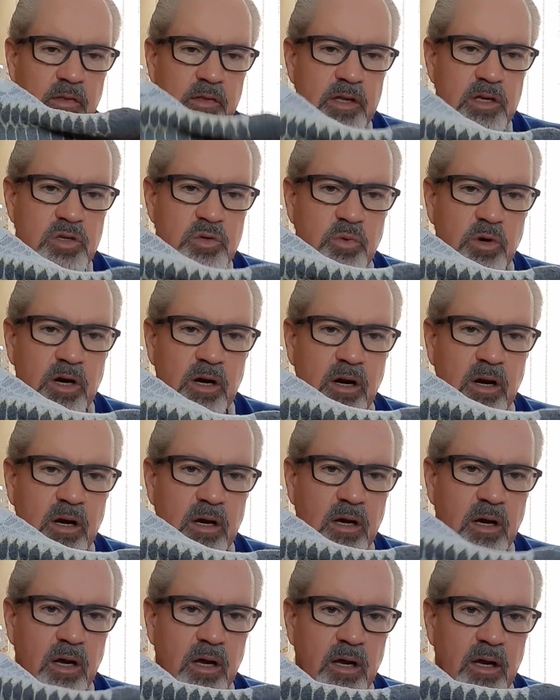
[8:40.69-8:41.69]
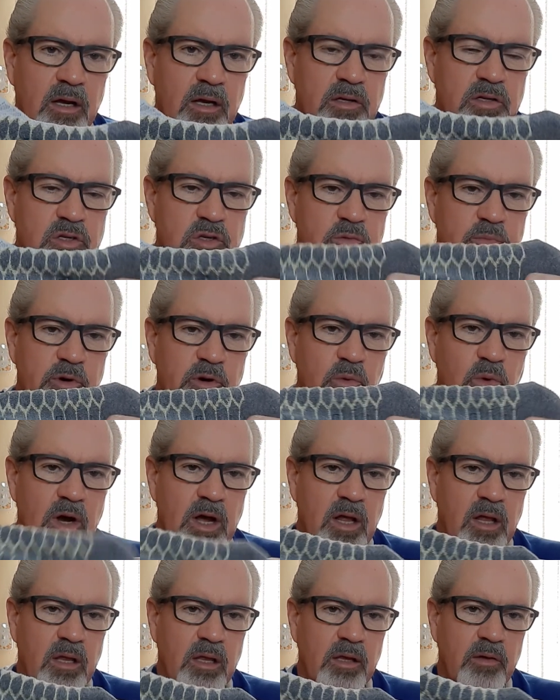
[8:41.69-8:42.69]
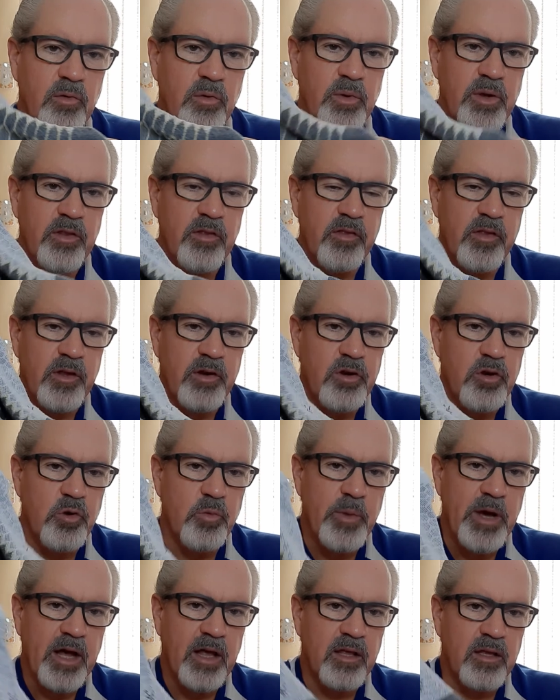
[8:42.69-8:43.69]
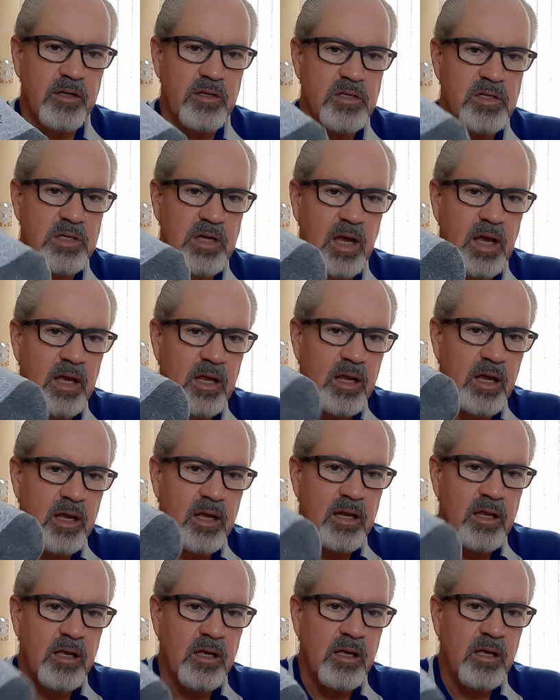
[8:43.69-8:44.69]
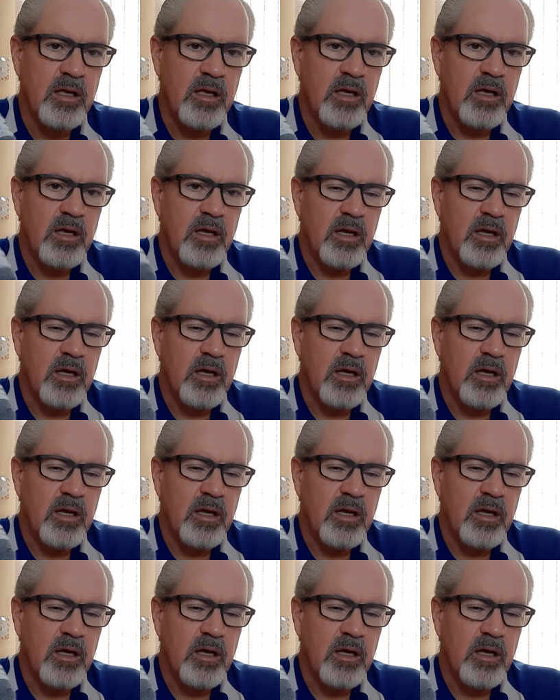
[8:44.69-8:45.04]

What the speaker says: These work super well with the New Balance 880